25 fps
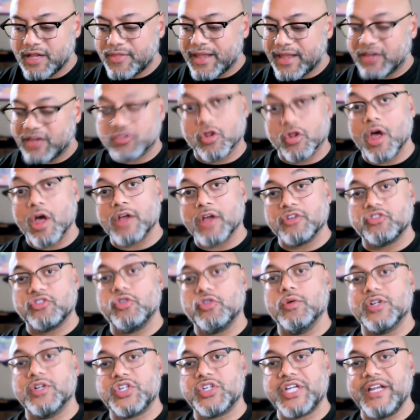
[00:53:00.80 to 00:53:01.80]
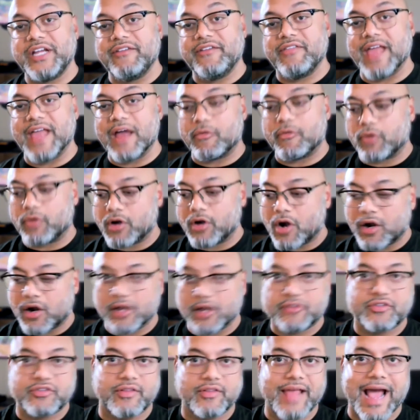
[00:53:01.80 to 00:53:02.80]
that as long as you achieve that,
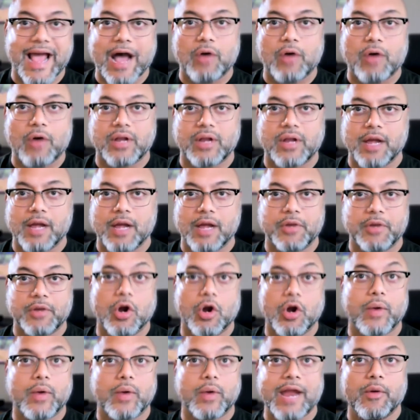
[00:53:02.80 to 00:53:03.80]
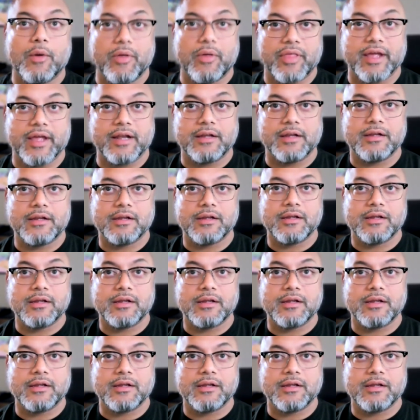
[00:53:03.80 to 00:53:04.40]
regardless of the outcome, you're okay with it?